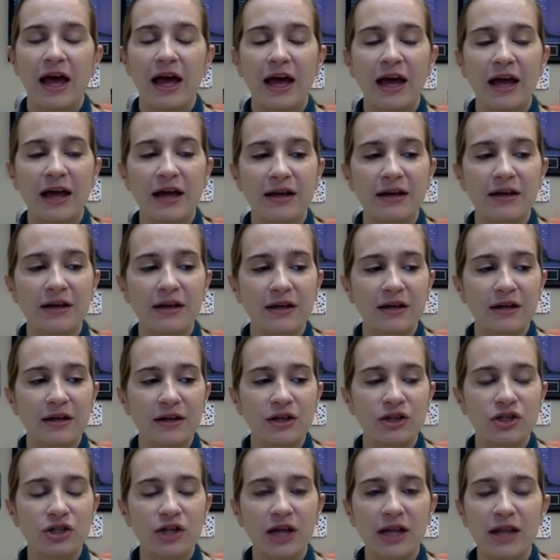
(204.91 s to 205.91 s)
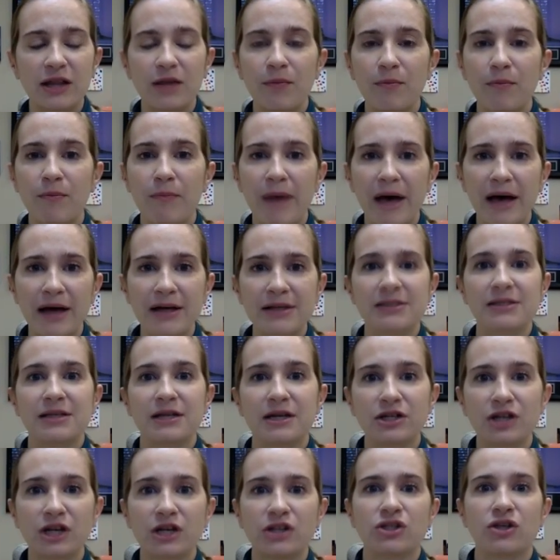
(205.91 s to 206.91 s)
And she had the best
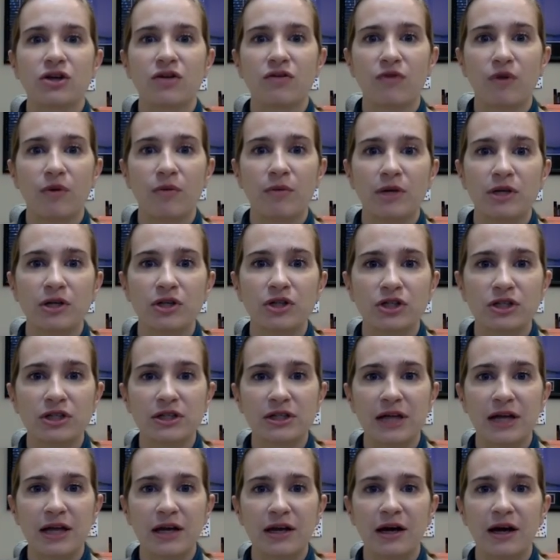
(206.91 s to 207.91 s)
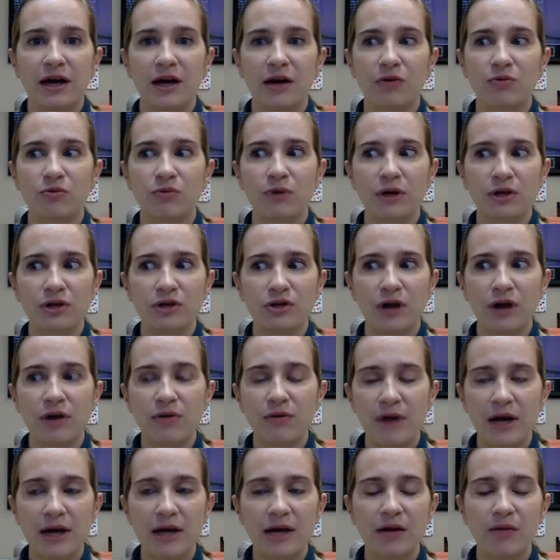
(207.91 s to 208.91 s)
suggestion for me. She said, try
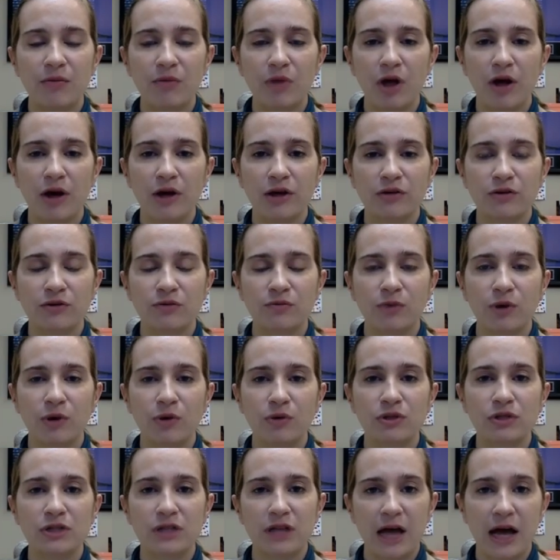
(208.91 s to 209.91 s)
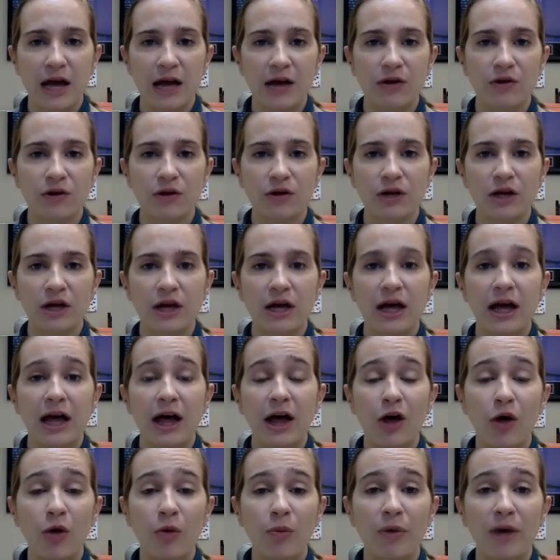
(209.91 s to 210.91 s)
writing a blog post titled,
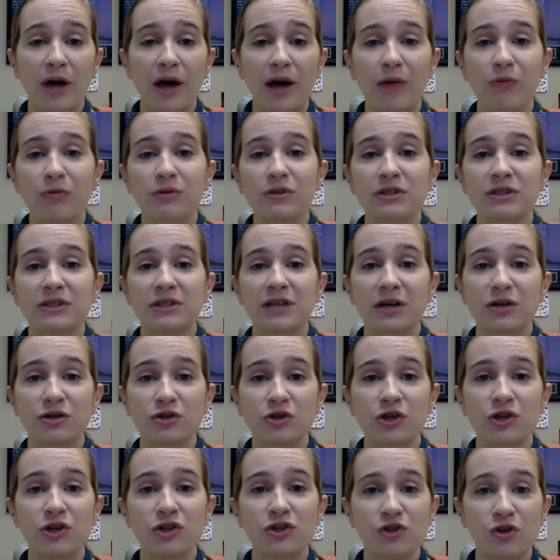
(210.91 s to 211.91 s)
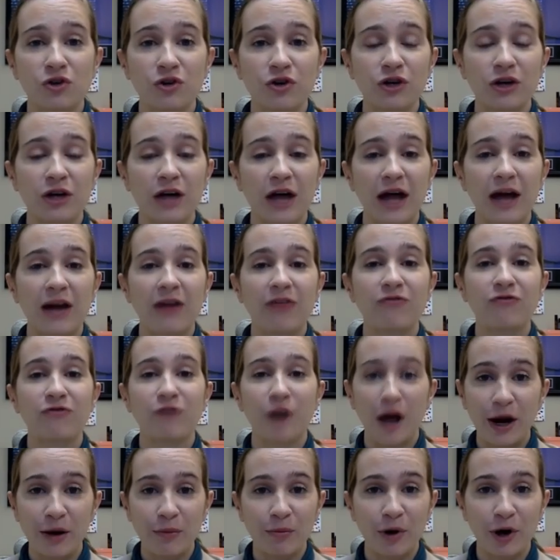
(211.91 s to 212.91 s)
"Help, I was sexually assaulted at a
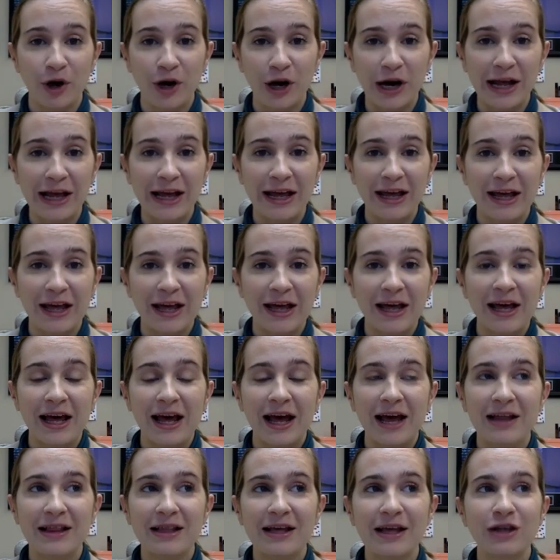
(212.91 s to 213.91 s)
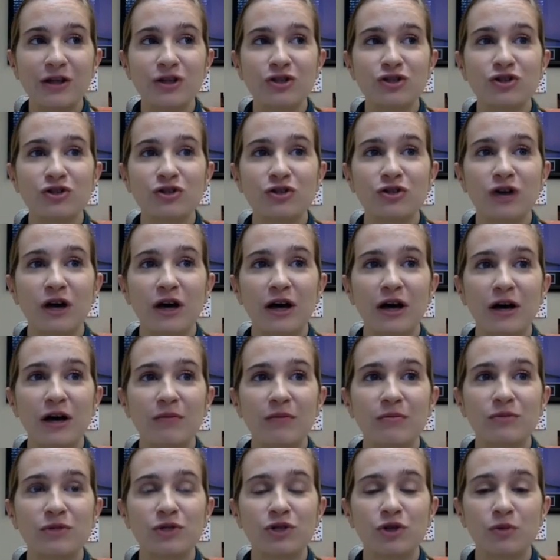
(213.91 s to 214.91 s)
frat party." And that is
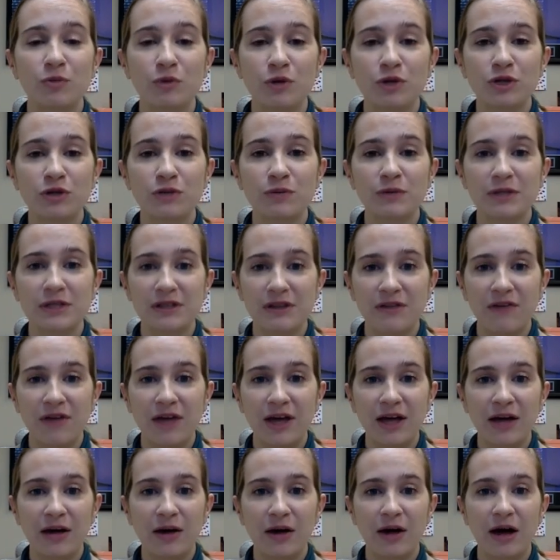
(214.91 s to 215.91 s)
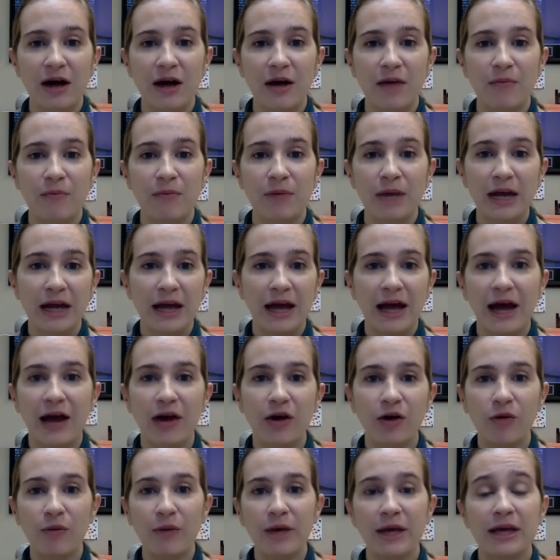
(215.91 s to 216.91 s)
super specific, but it
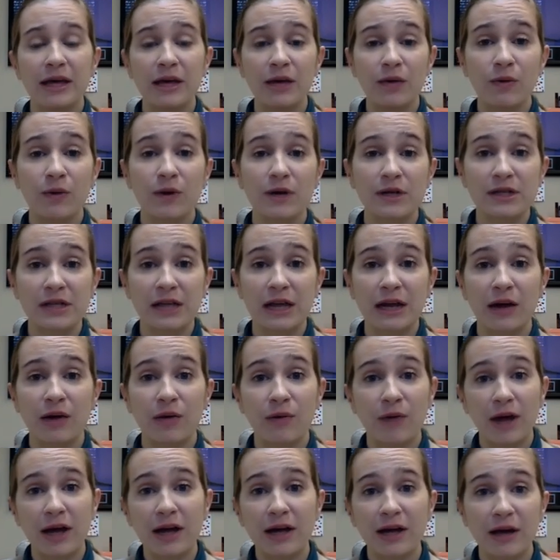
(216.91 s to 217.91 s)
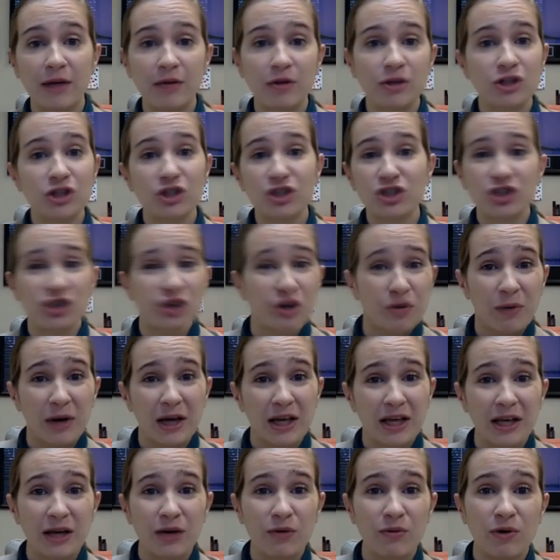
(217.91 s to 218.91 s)
had all my keywords in it, right? I mean, she just took
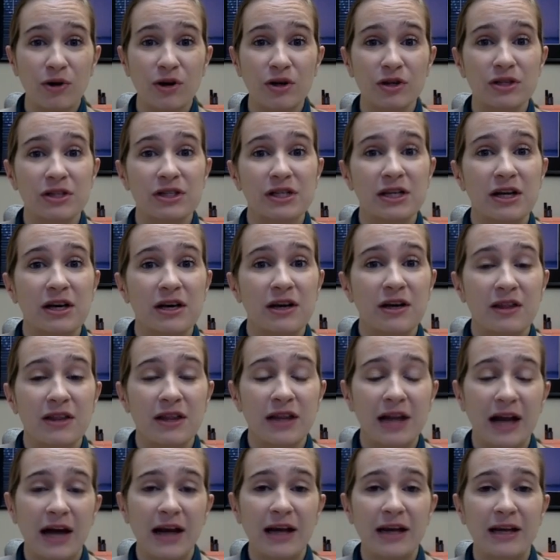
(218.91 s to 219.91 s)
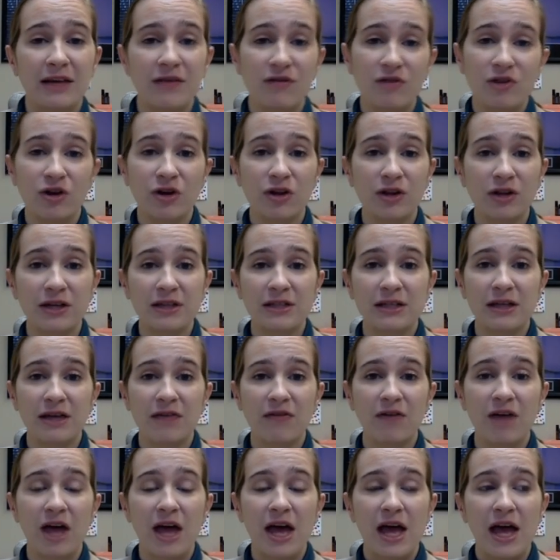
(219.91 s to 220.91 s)
my keywords that I had given her a list
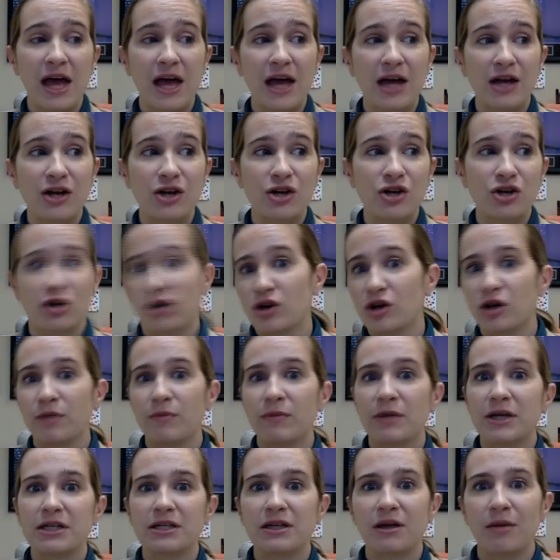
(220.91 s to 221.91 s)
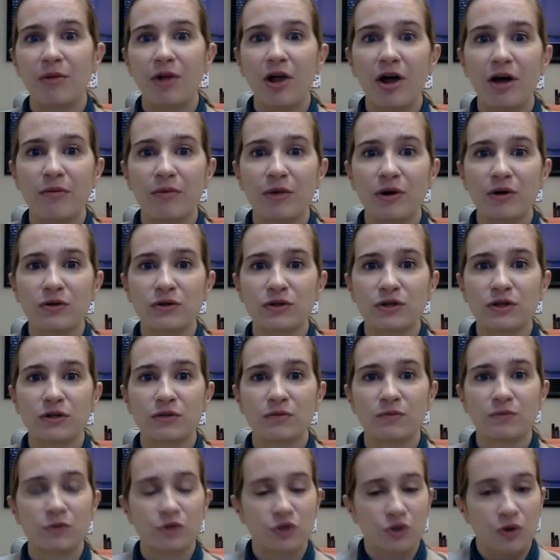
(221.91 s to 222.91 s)
of and turned them into a blog post.
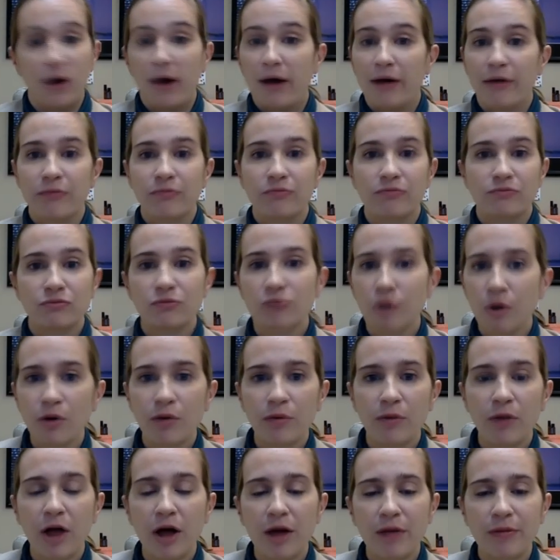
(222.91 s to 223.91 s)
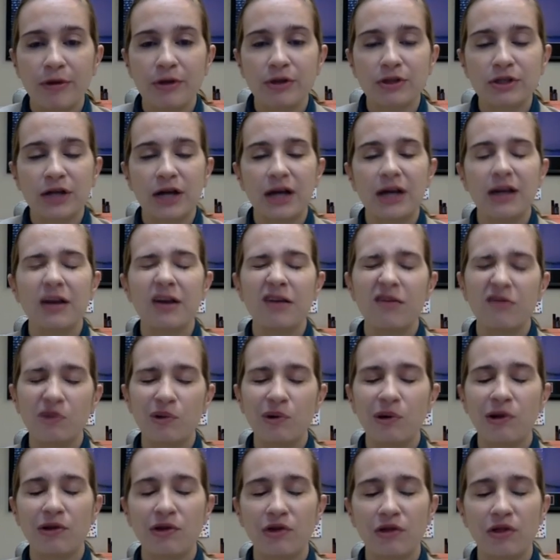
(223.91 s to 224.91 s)
So I wrote a blog post. I did a
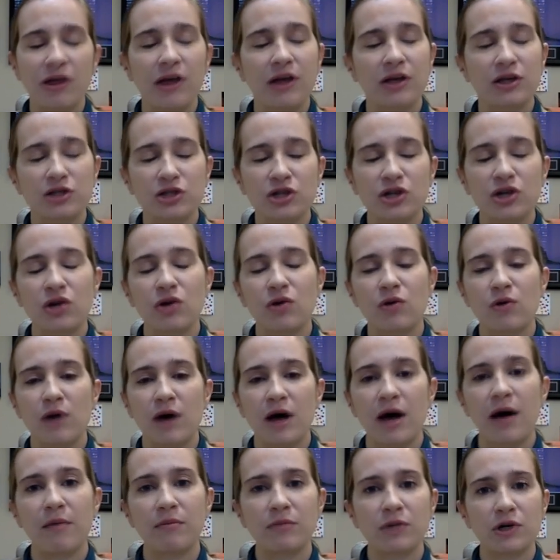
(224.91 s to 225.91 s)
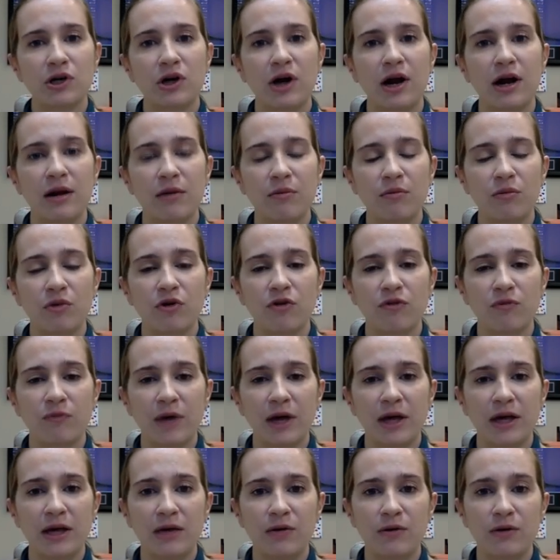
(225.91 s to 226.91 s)
few other things too to try to improve
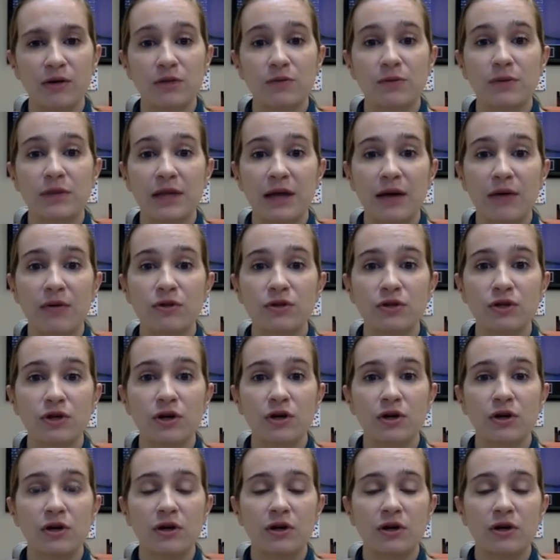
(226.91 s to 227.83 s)
my keywords, but that was,